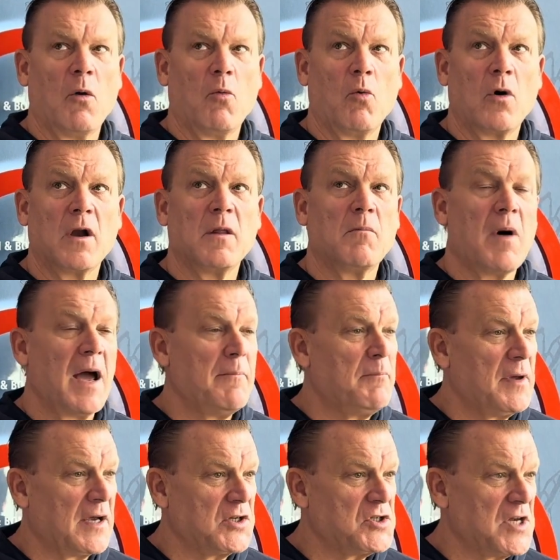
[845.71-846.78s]
One of my
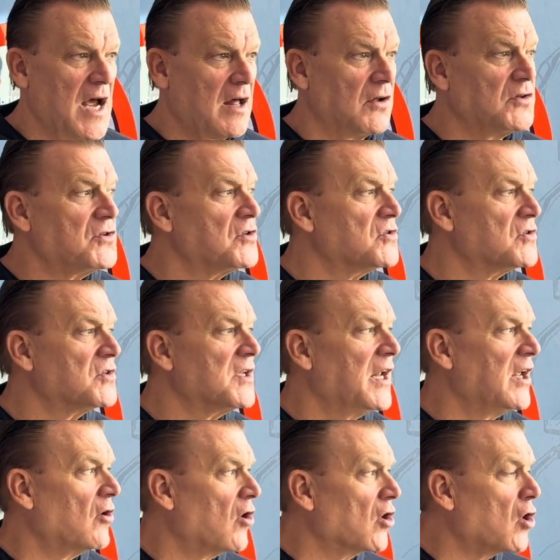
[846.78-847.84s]
big challenges is
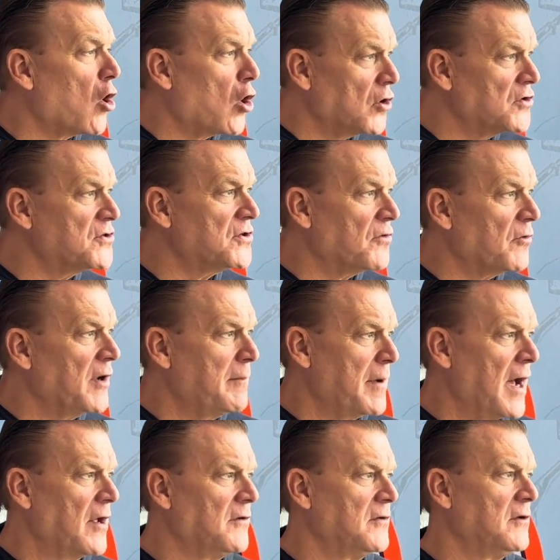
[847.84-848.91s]
getting our guards to
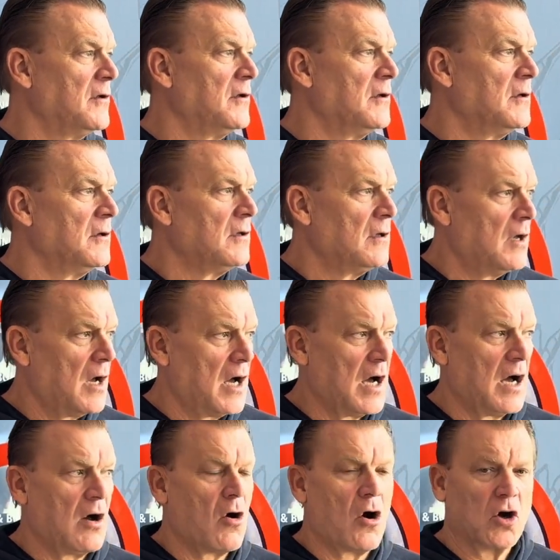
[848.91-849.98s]
rebound.
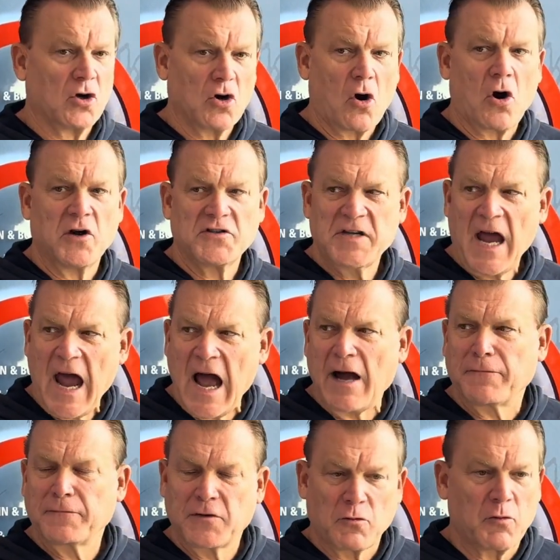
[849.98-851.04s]
Our guards
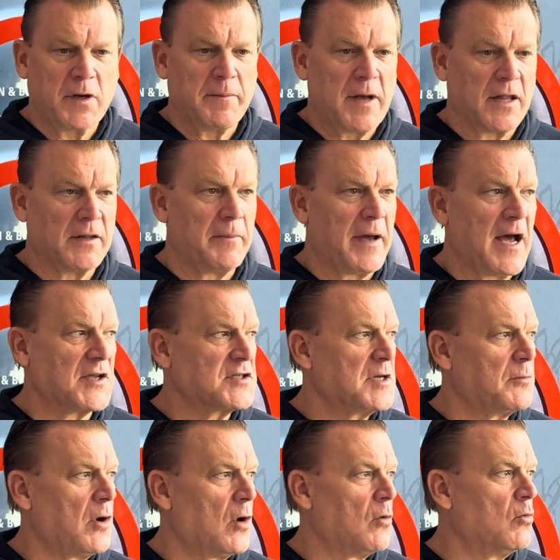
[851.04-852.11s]
have to rebound the
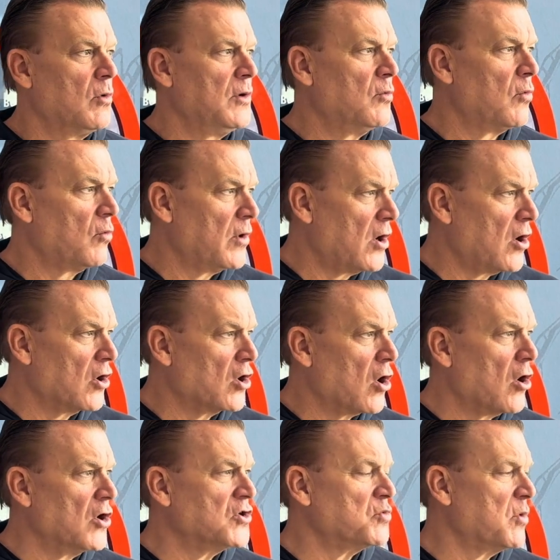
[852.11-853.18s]
basketball. When our
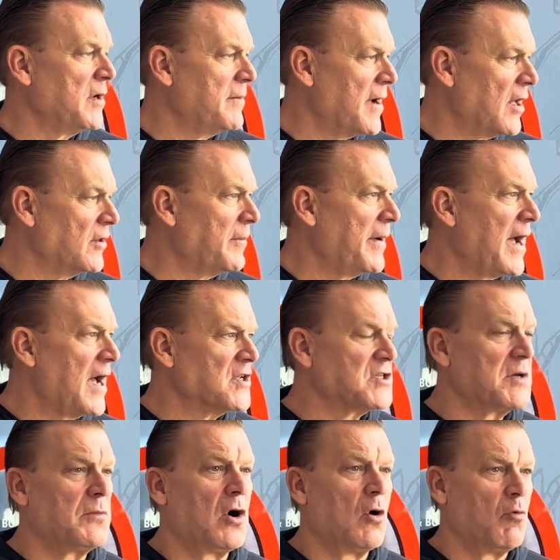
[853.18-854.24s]
guards rebound the
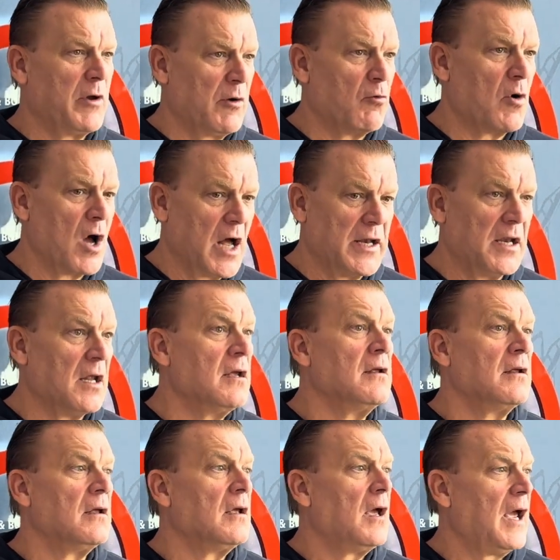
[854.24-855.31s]
basketball, we run.
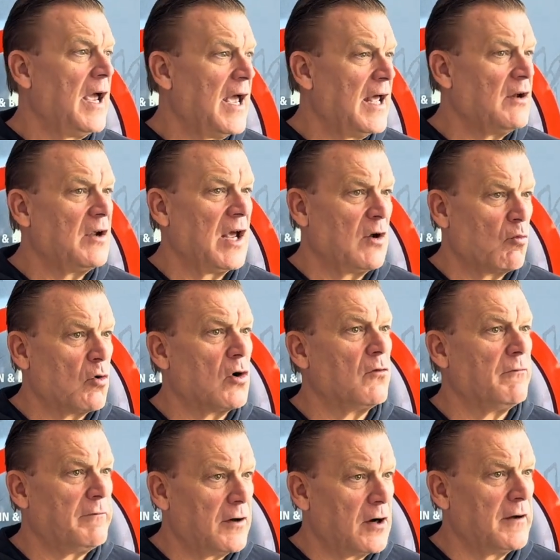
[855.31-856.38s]
And we're
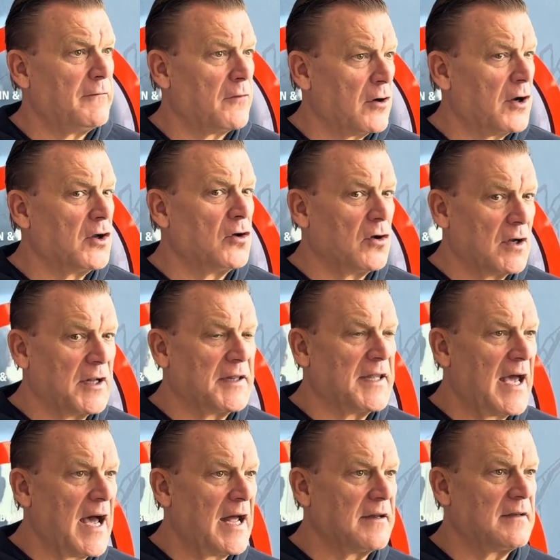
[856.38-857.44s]
very, very good at
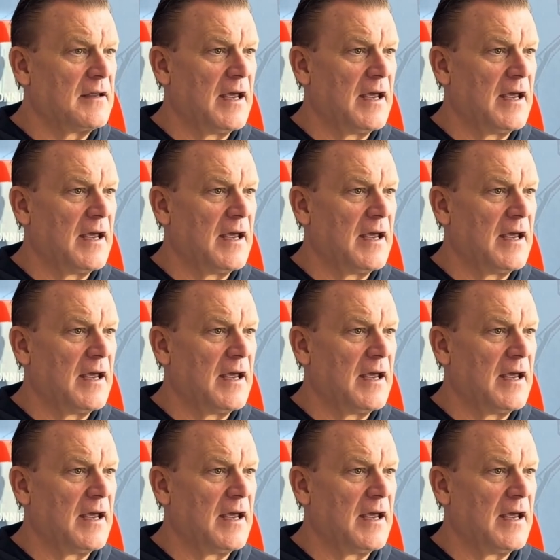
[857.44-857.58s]
that.